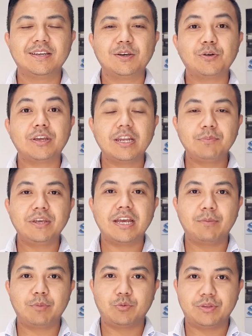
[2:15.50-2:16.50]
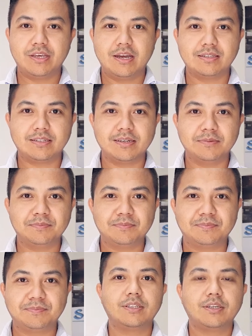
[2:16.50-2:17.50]
Okay, let me help you with the answer.
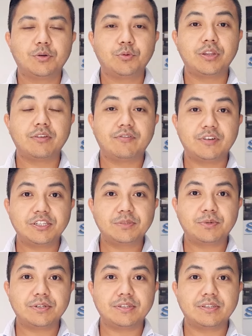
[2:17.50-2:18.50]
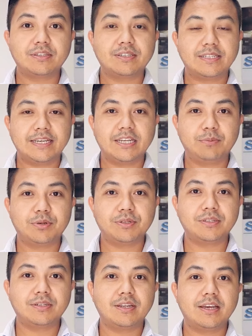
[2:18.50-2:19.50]
With the first person, second
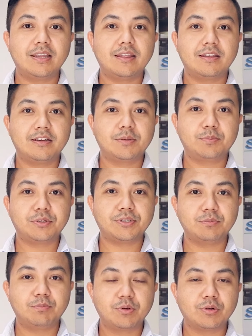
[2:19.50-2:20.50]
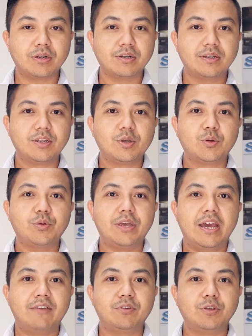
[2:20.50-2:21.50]
person, and third person plural, we
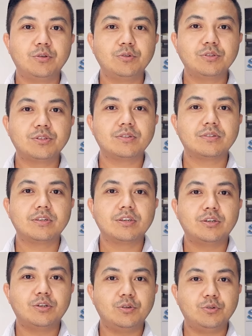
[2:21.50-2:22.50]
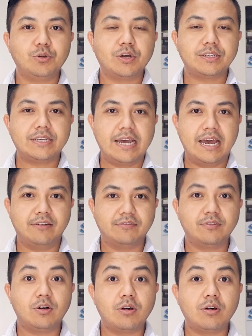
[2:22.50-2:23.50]
have to use do not
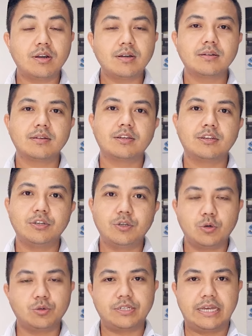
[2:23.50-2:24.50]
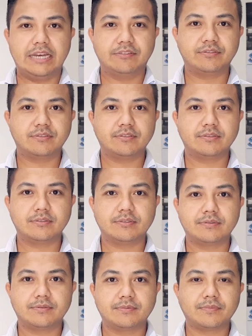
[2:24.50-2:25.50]
have or don't have.
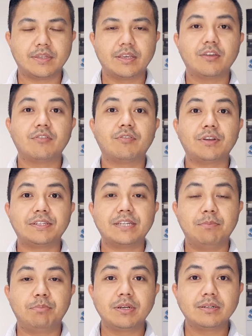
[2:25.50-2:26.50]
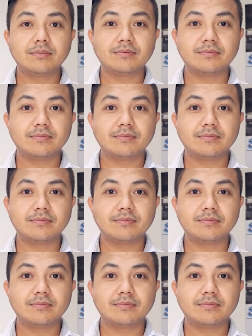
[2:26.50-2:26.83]
For example,